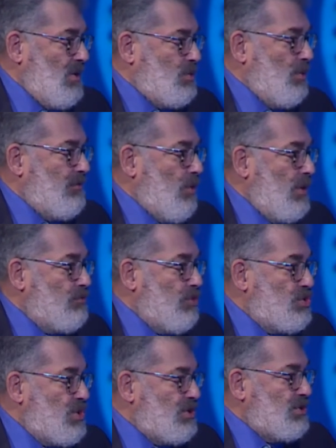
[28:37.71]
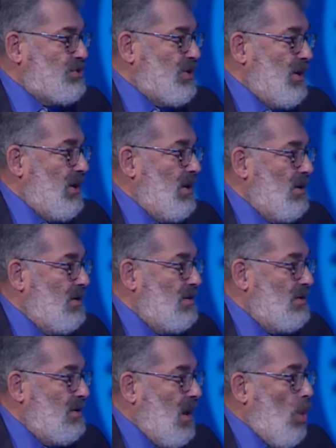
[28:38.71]
To avoid rigidity,
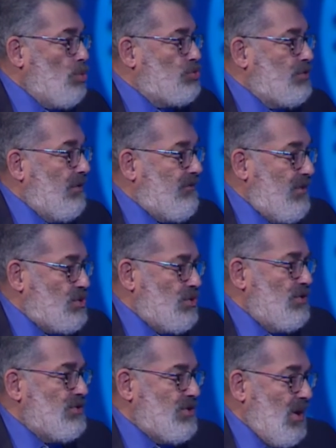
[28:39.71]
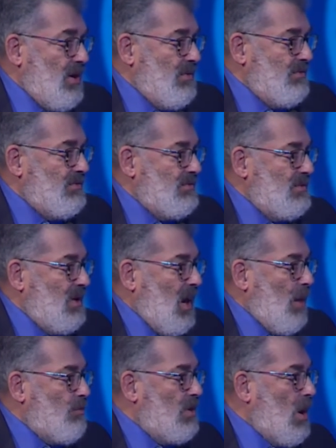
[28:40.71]
ultra-efficiency,
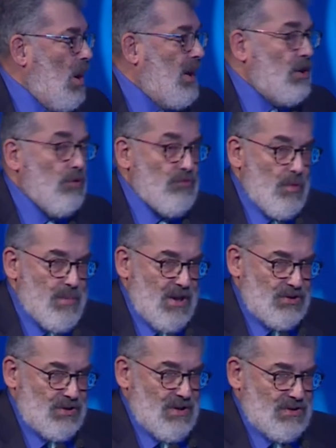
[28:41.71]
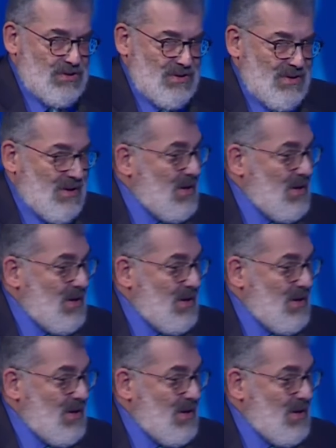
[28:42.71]
and relying on robustness.